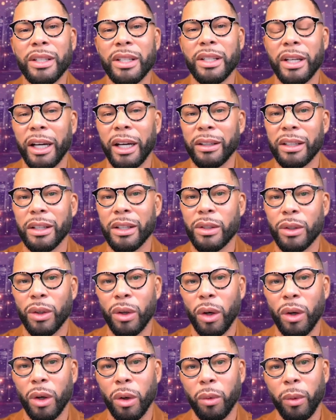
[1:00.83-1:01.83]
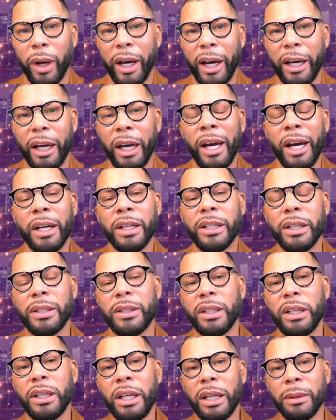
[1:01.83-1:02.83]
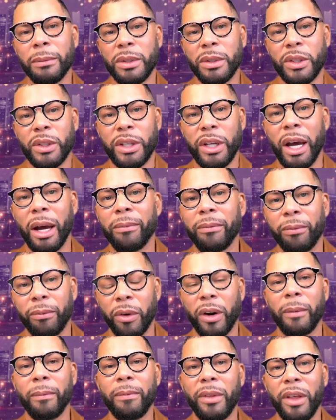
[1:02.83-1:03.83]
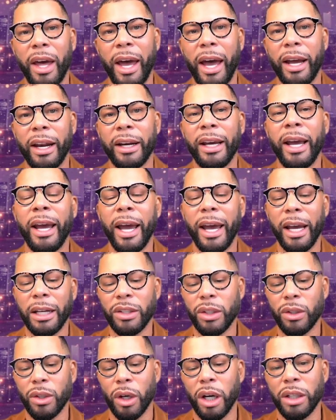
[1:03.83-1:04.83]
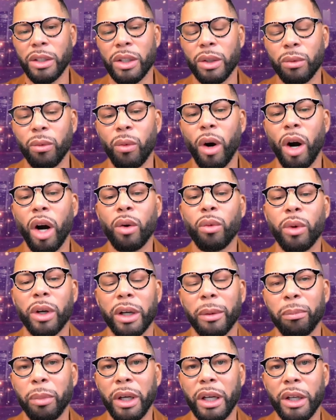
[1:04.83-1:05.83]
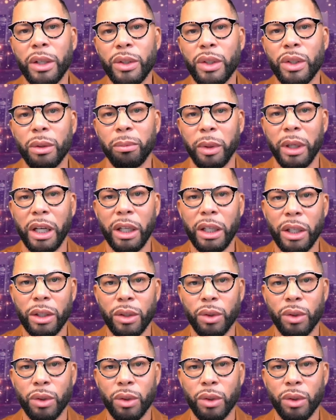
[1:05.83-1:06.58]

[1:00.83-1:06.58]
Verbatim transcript: like this go away. To see him step from that and start to walk what appears to be in his